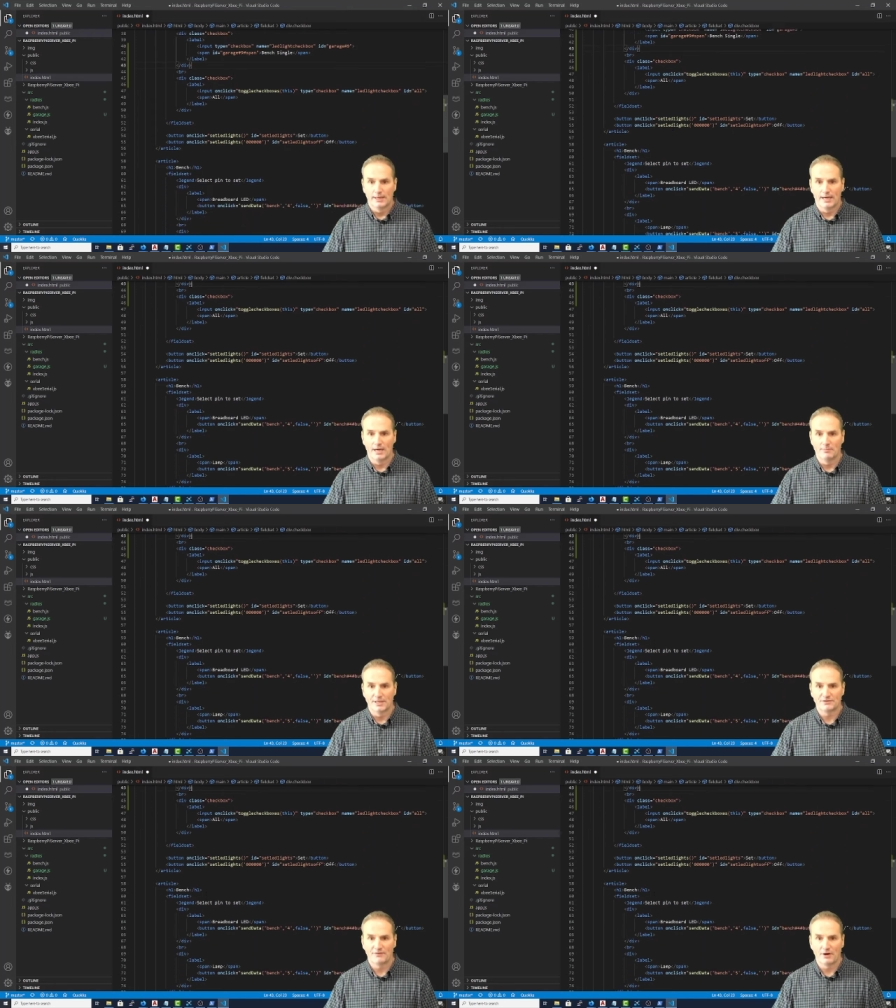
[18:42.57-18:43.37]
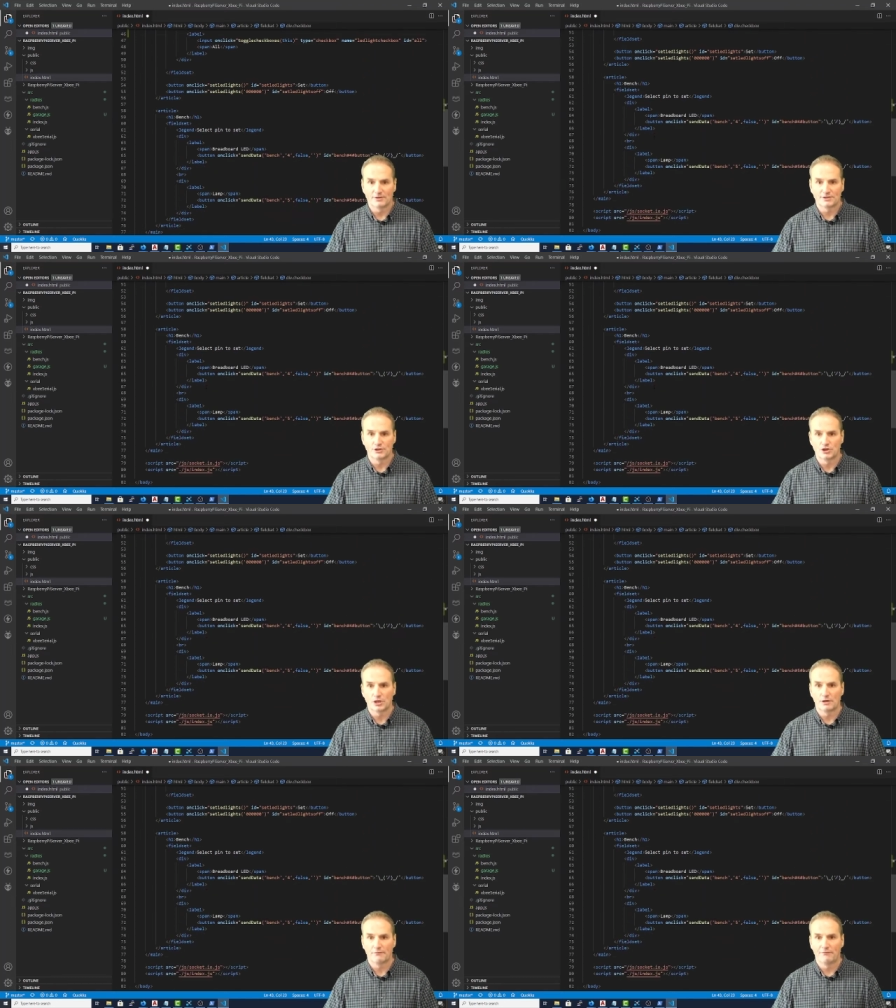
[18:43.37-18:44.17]
As far as the
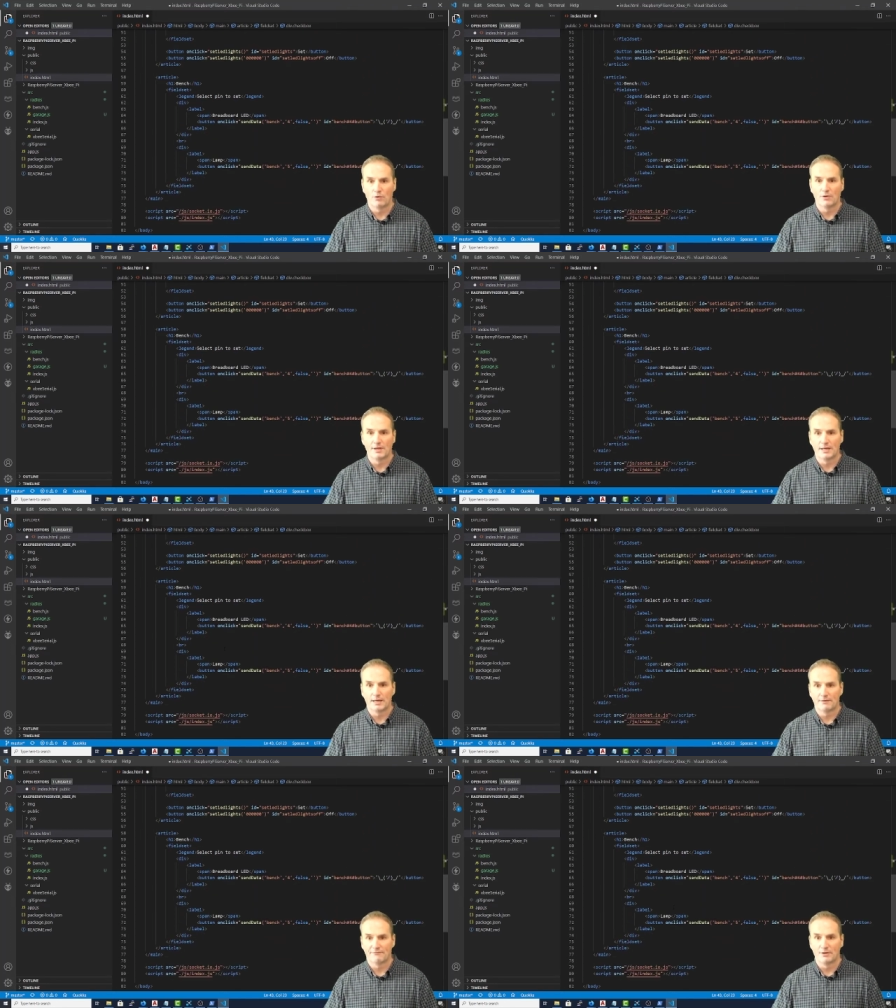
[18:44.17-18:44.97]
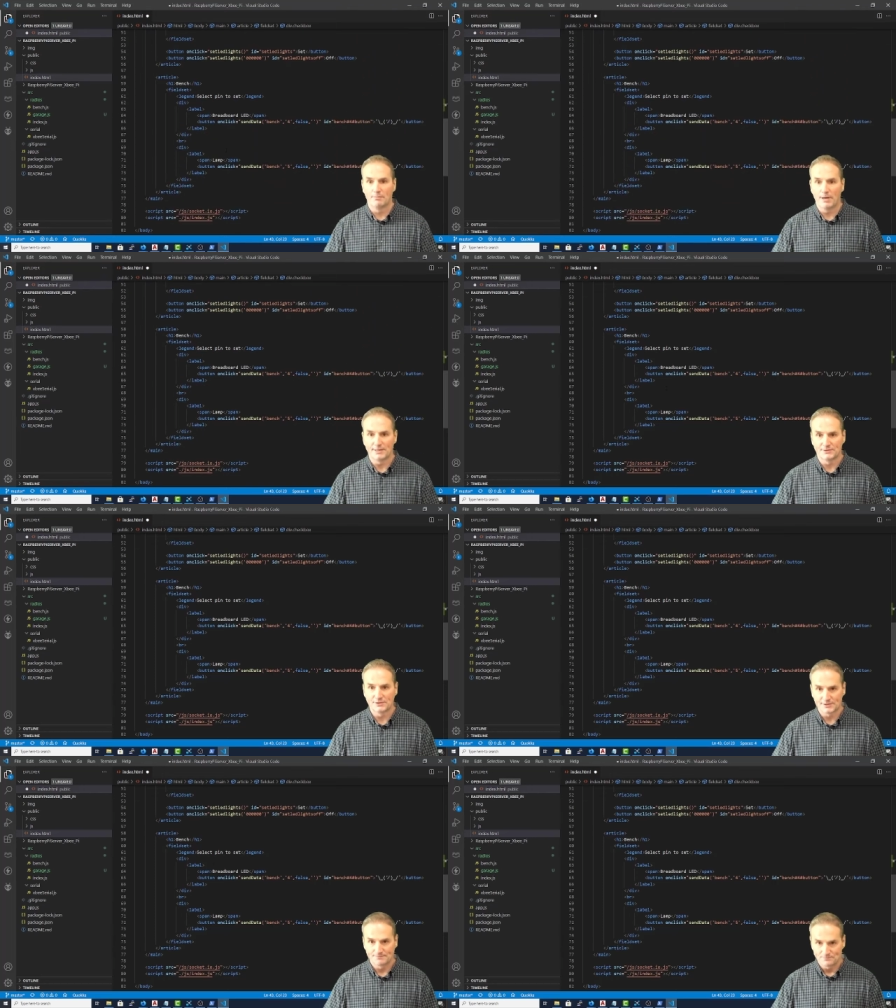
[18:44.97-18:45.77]
chunk for the
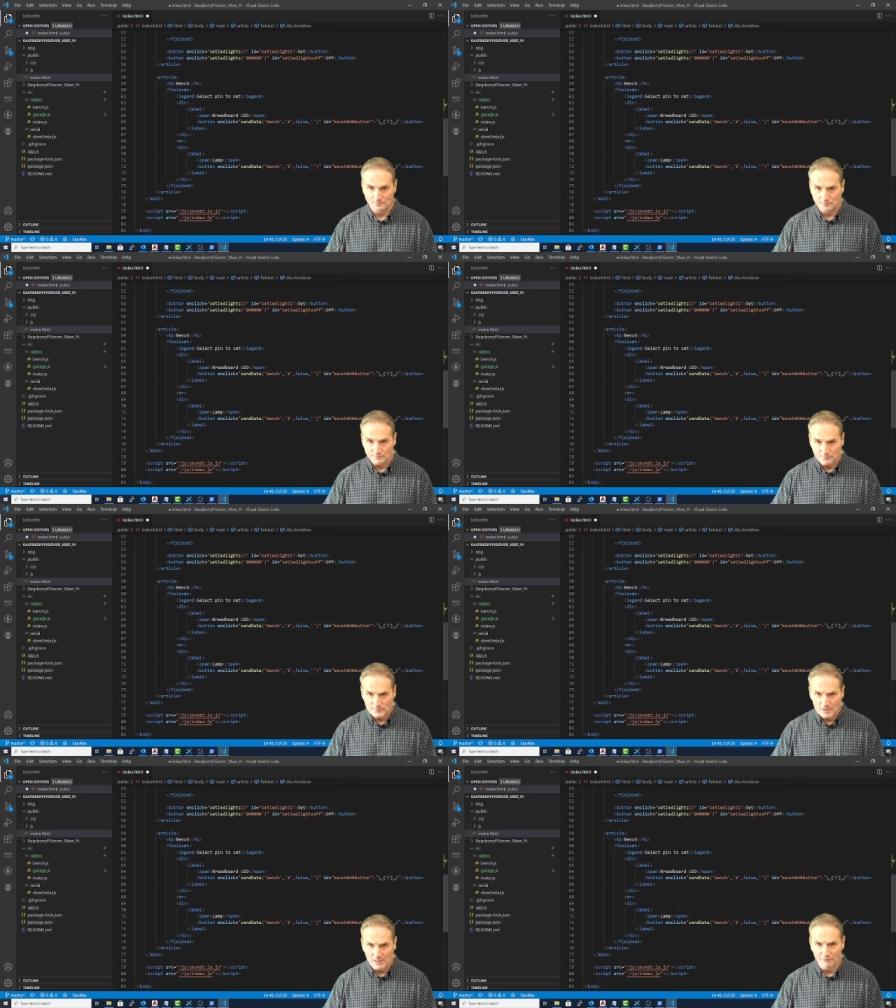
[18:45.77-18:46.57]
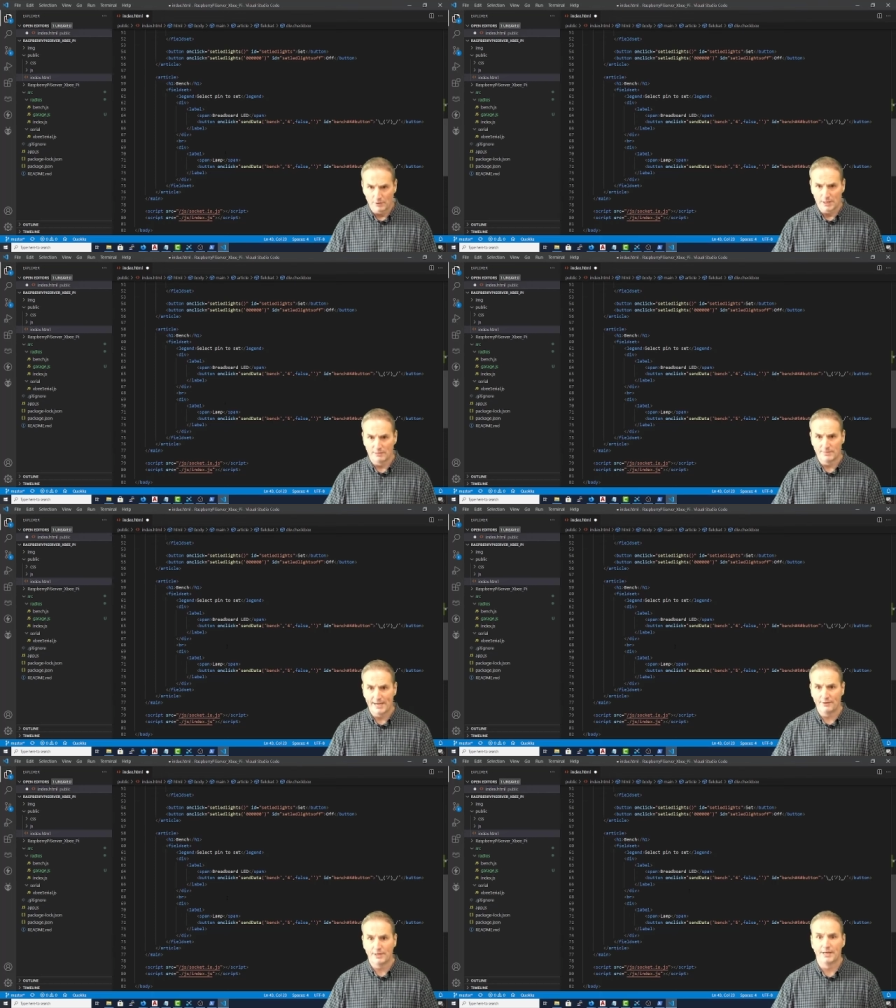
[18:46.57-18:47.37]
buttons, if we come
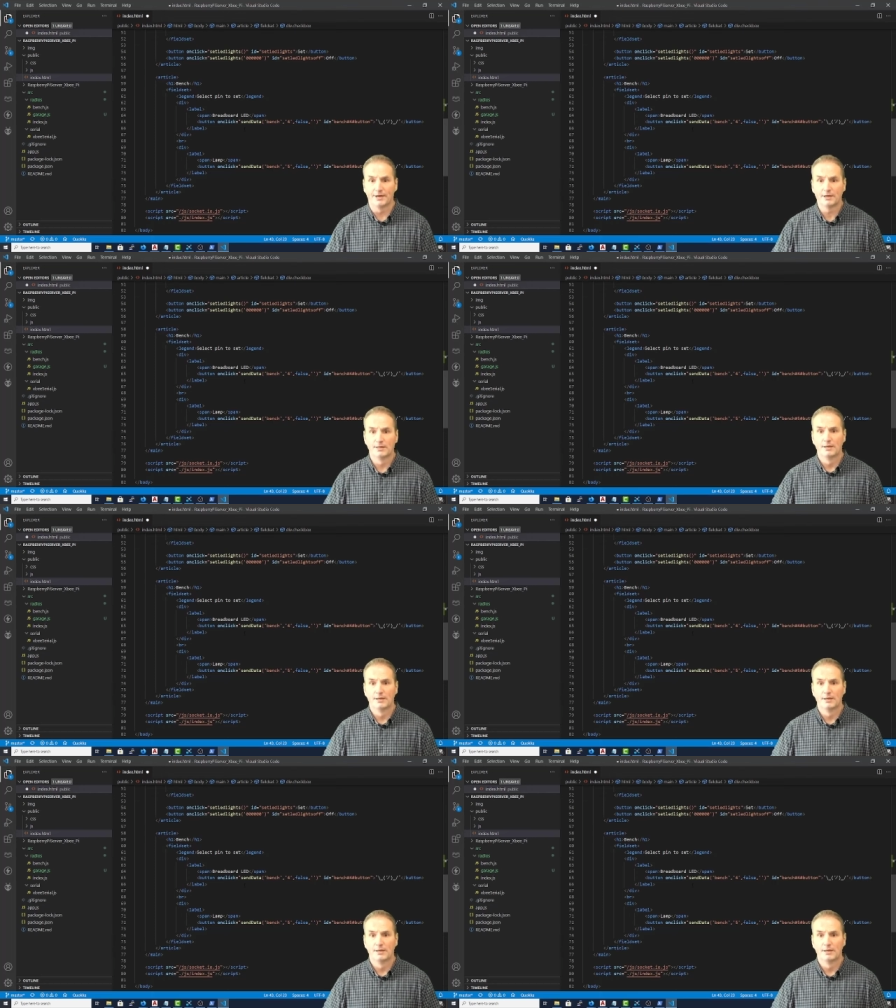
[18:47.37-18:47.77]
down here,